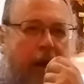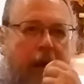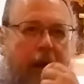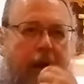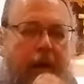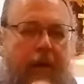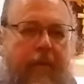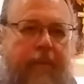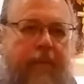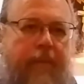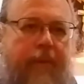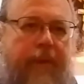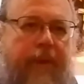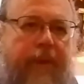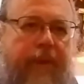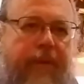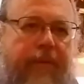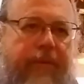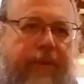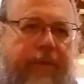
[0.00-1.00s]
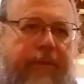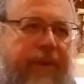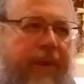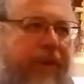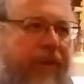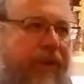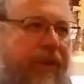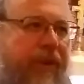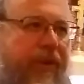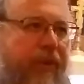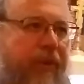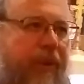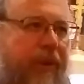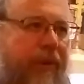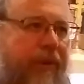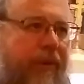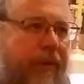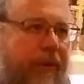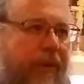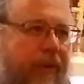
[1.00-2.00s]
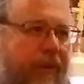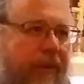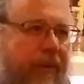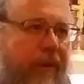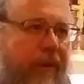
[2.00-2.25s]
Um, in the 15th century. Okay.